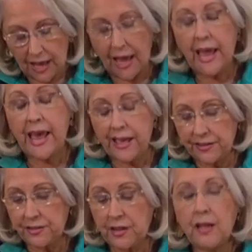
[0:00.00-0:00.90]

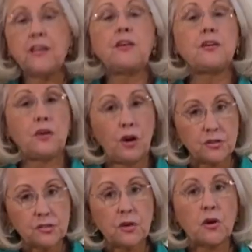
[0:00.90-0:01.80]
and you can
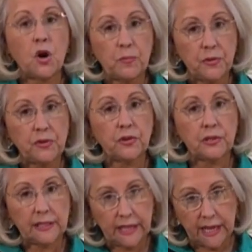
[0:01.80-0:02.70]
also open your
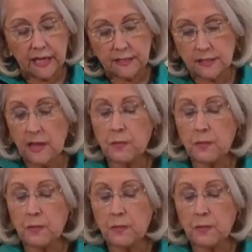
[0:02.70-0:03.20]
lids.